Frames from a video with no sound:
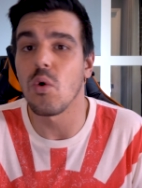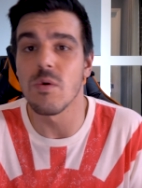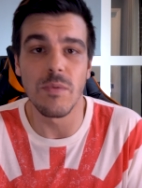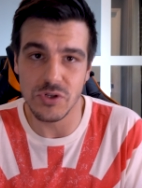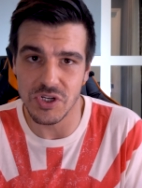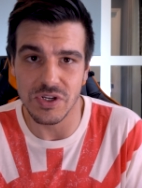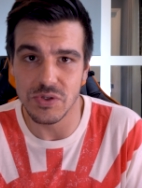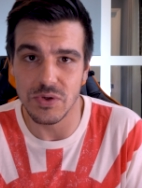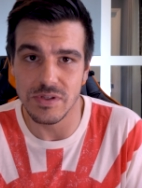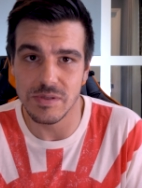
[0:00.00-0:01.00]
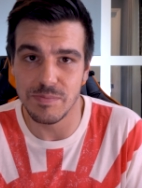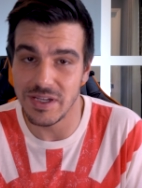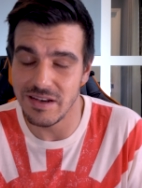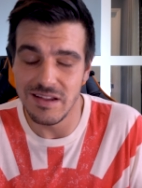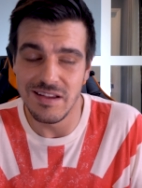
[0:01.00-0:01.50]
or motion controls,
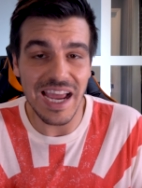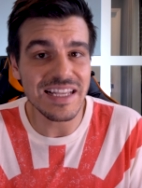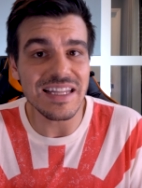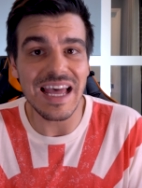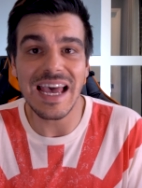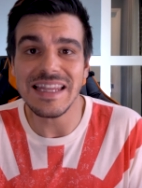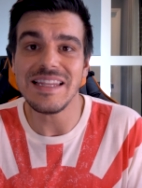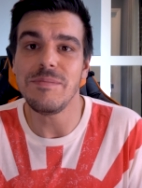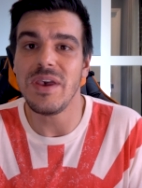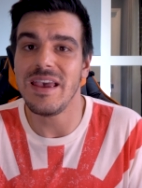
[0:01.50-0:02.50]
but I'd gladly